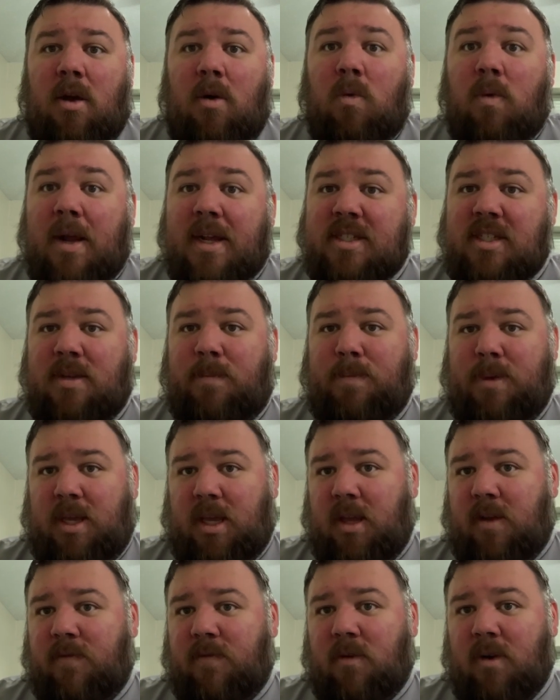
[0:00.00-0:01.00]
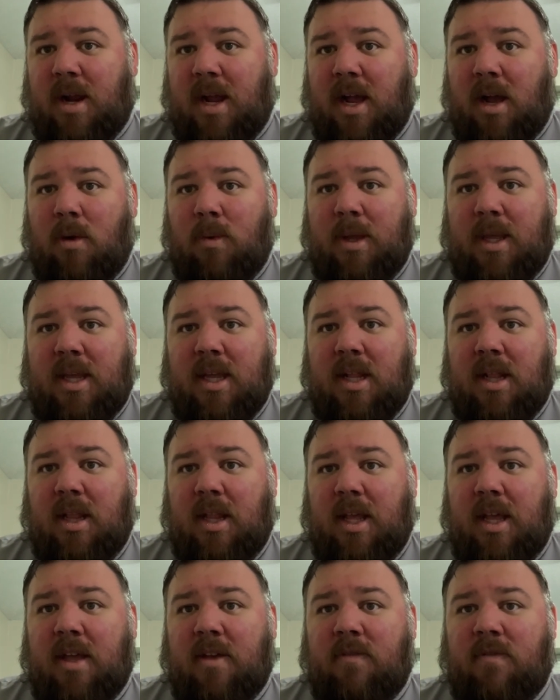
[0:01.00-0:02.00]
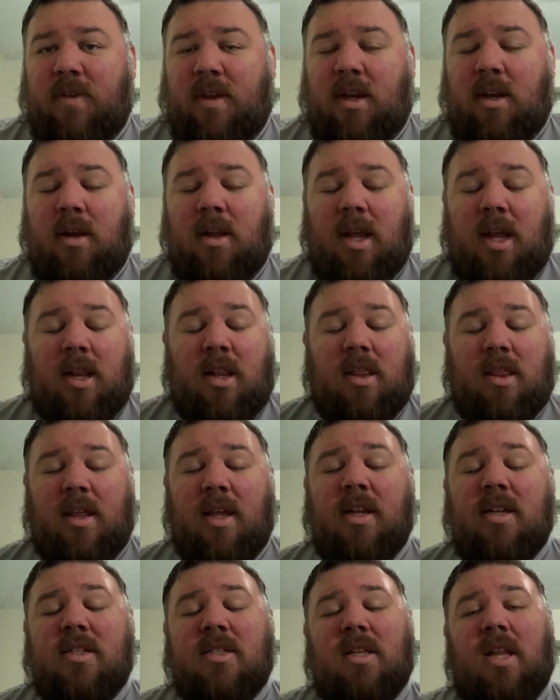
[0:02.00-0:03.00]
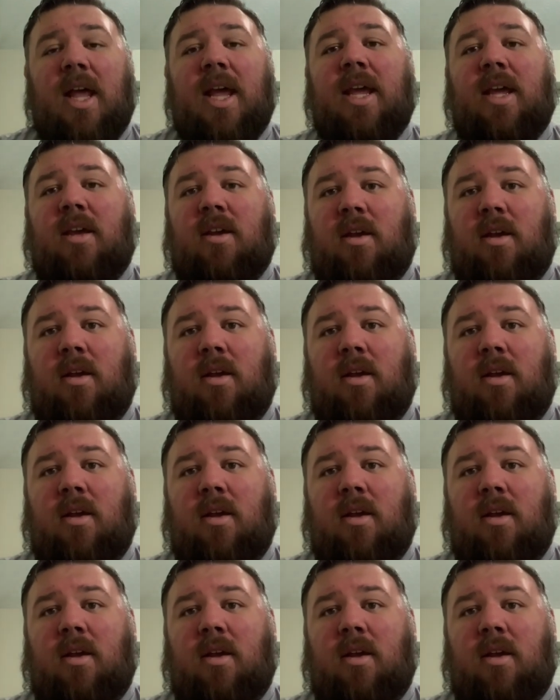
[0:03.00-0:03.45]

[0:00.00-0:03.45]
recipe for how we can live, and things like